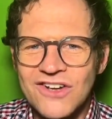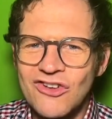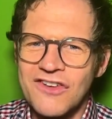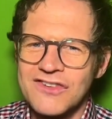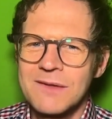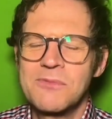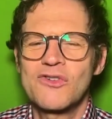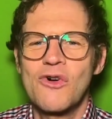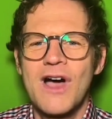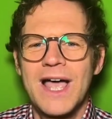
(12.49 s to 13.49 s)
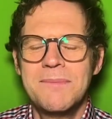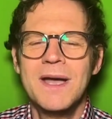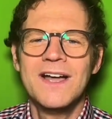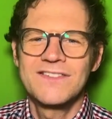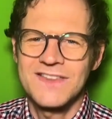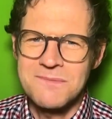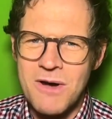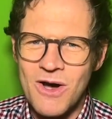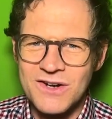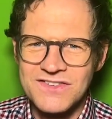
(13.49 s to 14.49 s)
Just subscribe to the
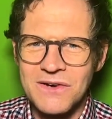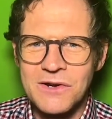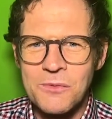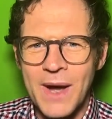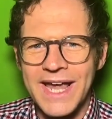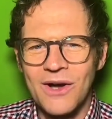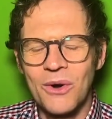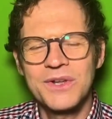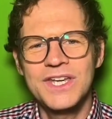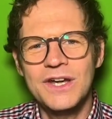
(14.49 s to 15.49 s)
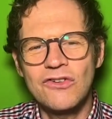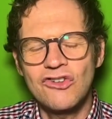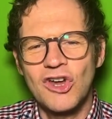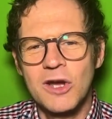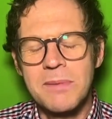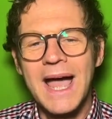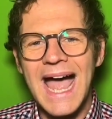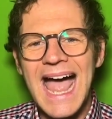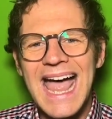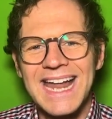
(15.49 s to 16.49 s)
Mark Dolan Way on YouTube
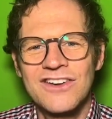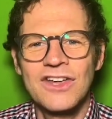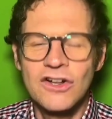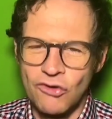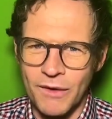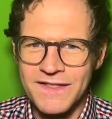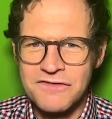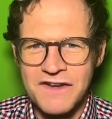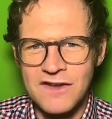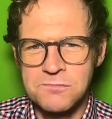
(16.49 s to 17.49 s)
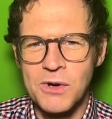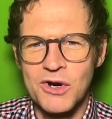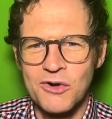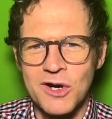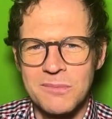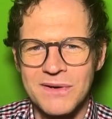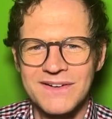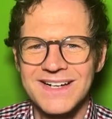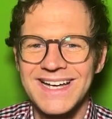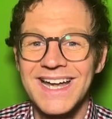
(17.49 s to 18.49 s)
and join the Facebook group.
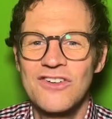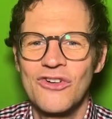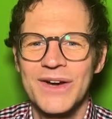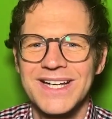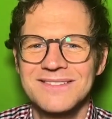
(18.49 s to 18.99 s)
Enjoy.